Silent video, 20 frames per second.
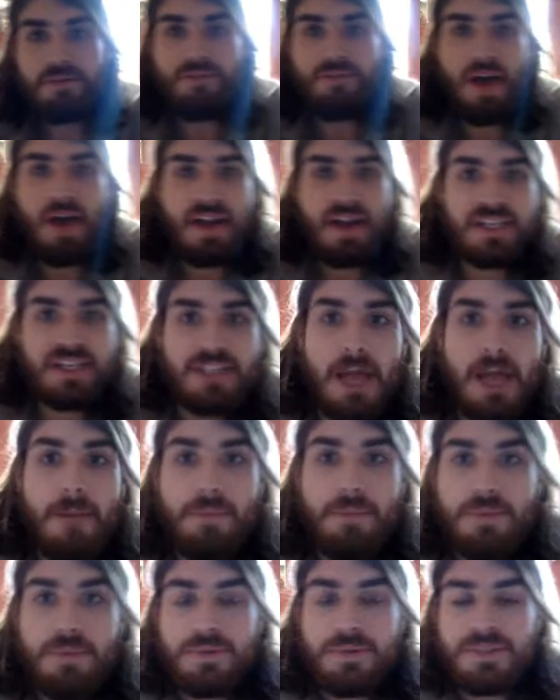Fat
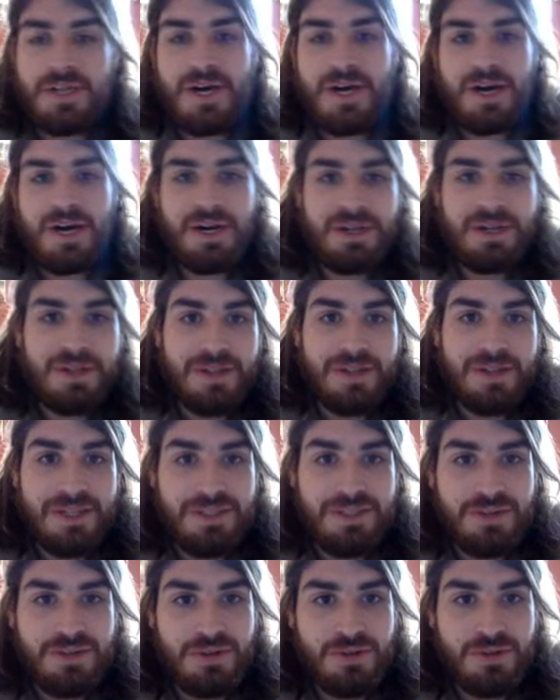examples. I
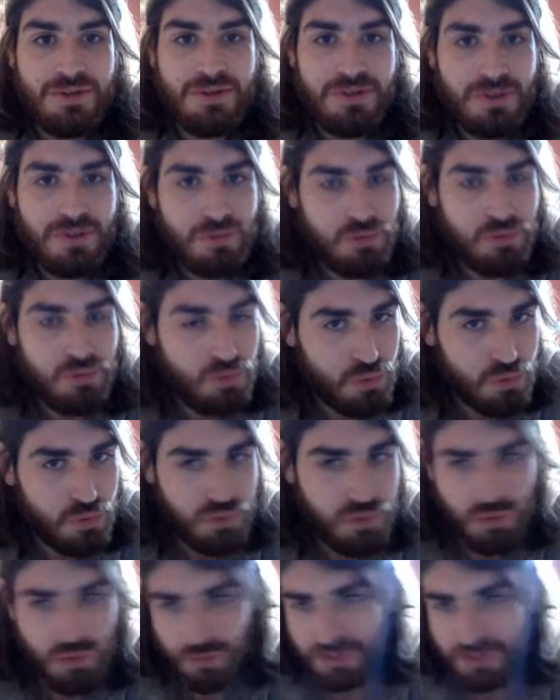
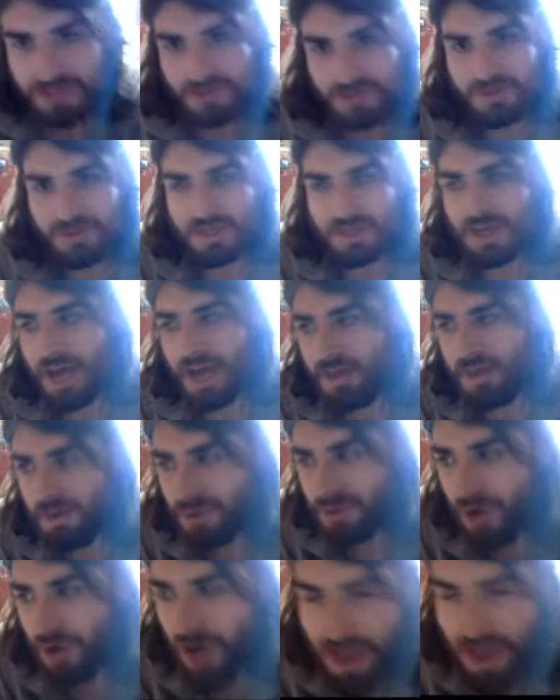think
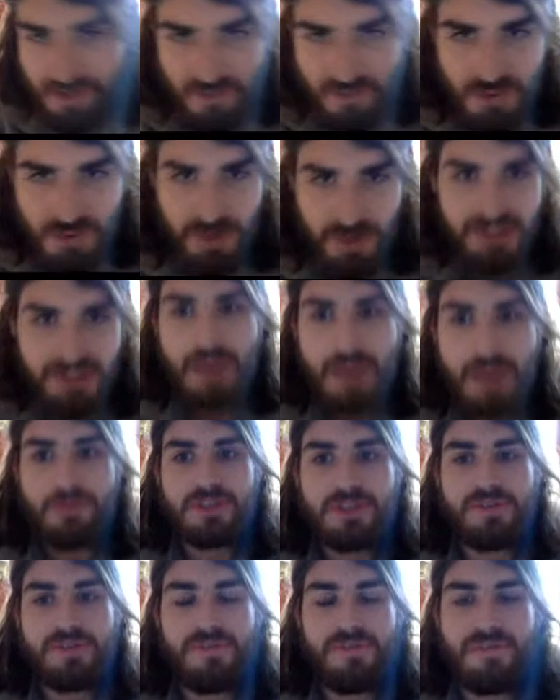we all have a few
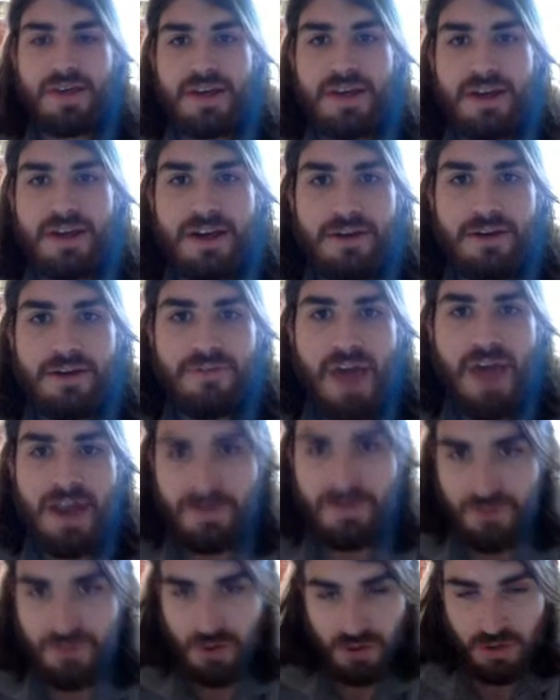examples of
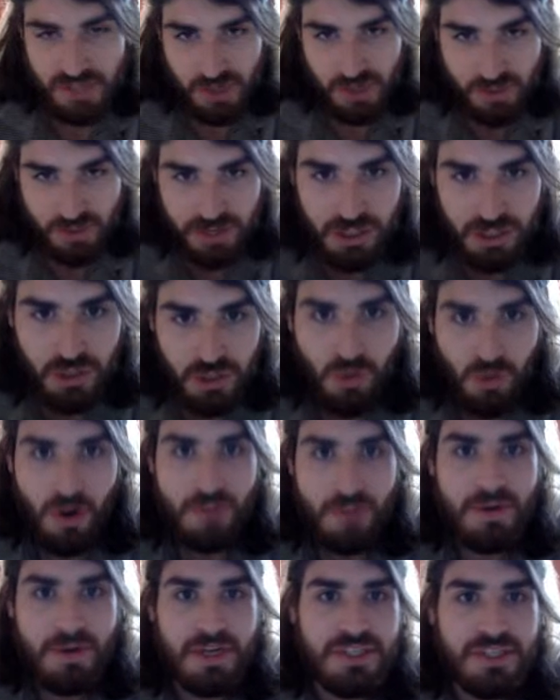fatty foods that we
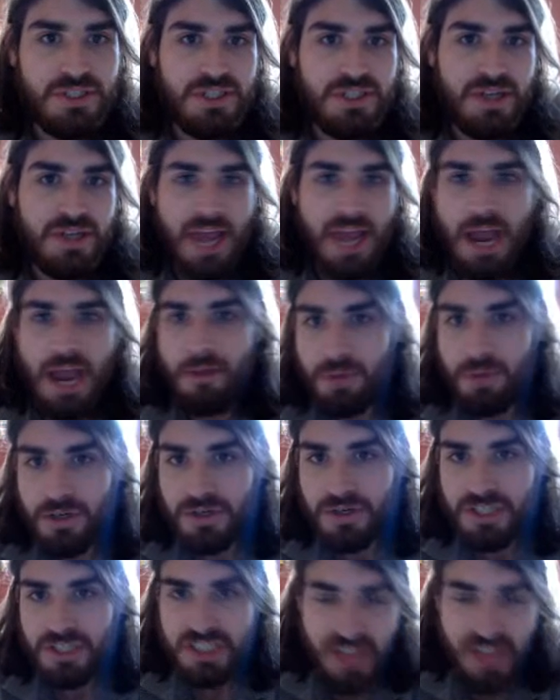enjoy, but as you see,
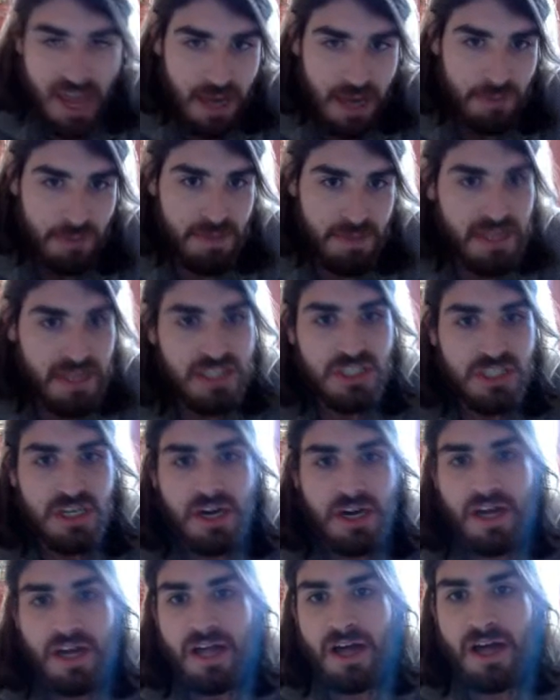hamburgers, steak,
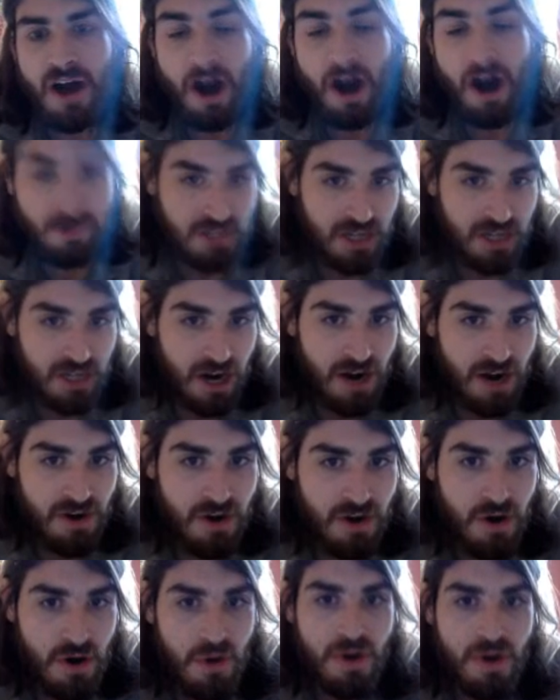pizza,
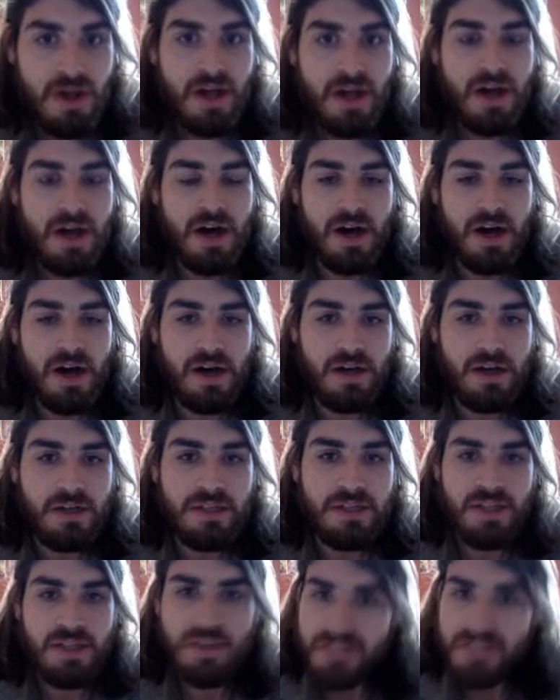avocado,
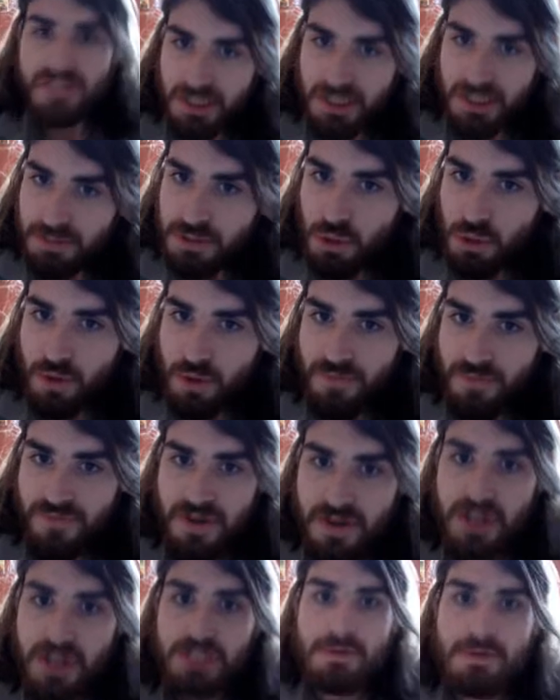it looks like some sort of
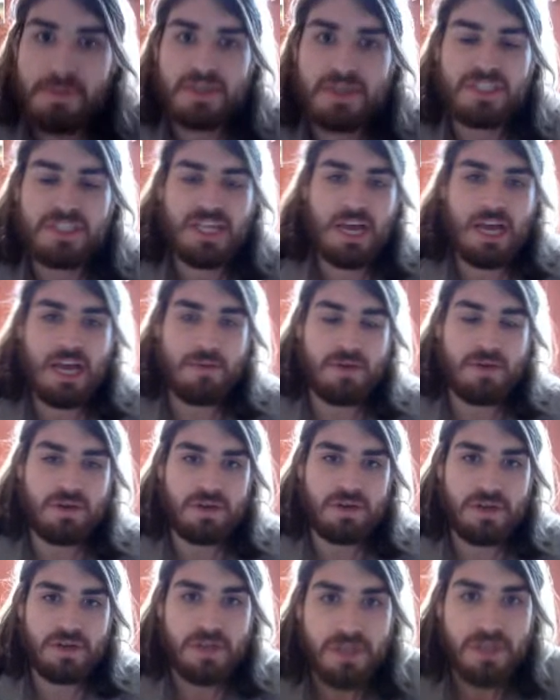fish, maybe salmon
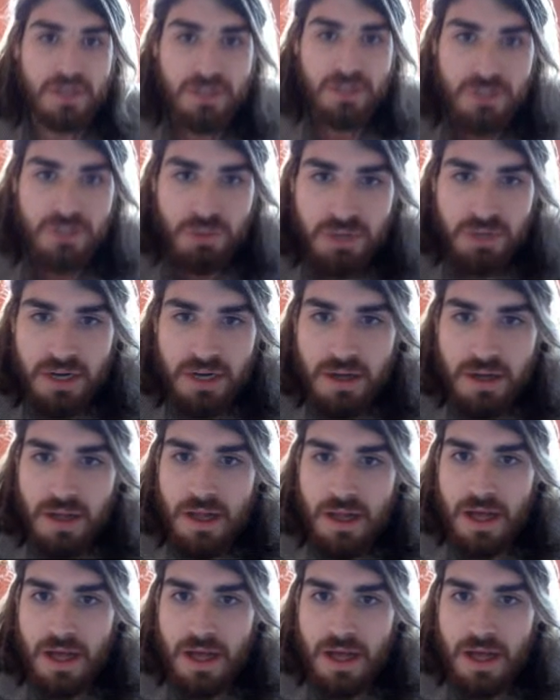or tuna.